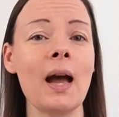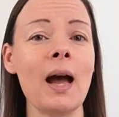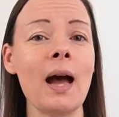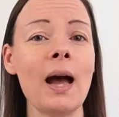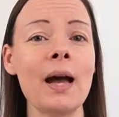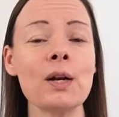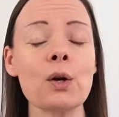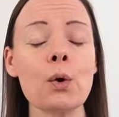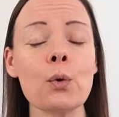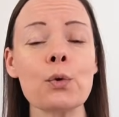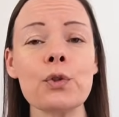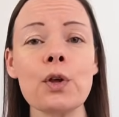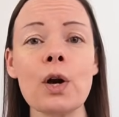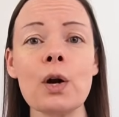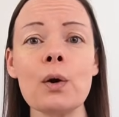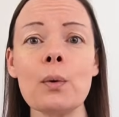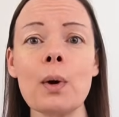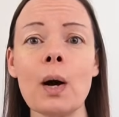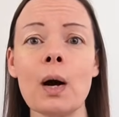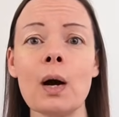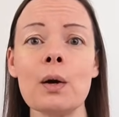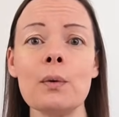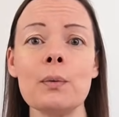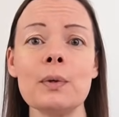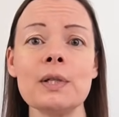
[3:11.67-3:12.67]
and
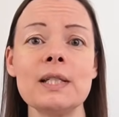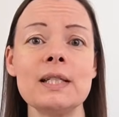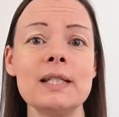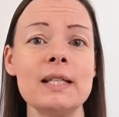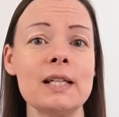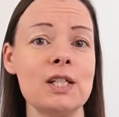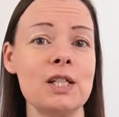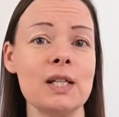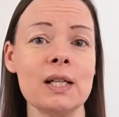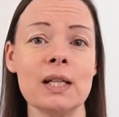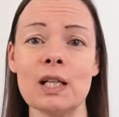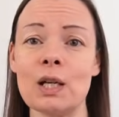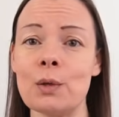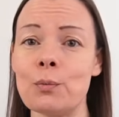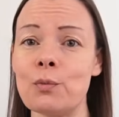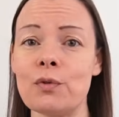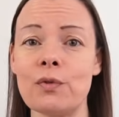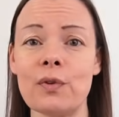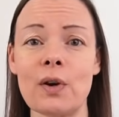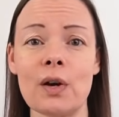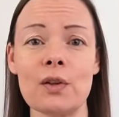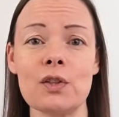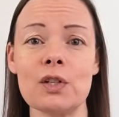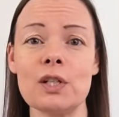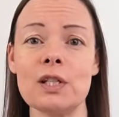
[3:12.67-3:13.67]
although I was stitching a number of
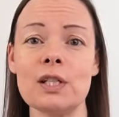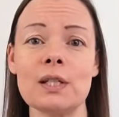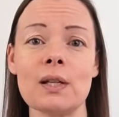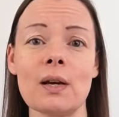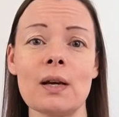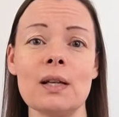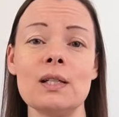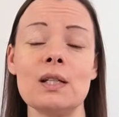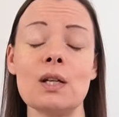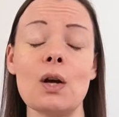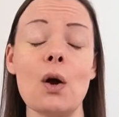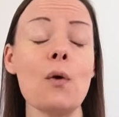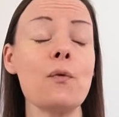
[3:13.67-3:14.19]
other designs